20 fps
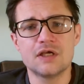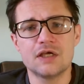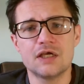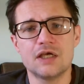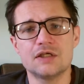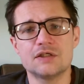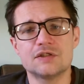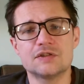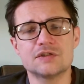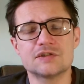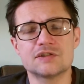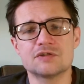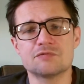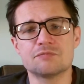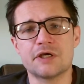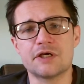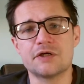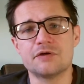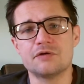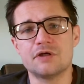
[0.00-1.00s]
It's just a
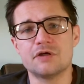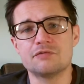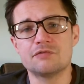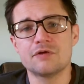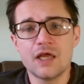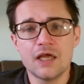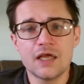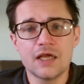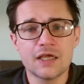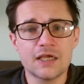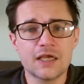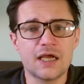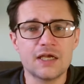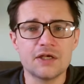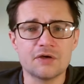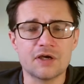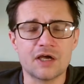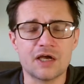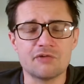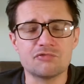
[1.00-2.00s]
matter of, can
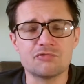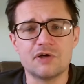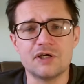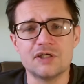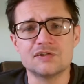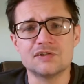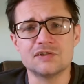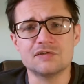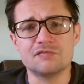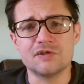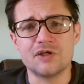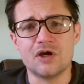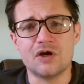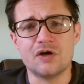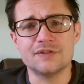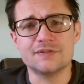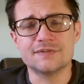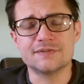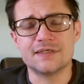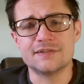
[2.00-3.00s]
you have relatively
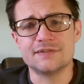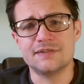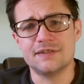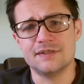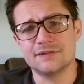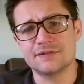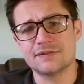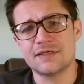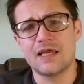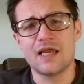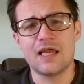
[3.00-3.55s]
high settings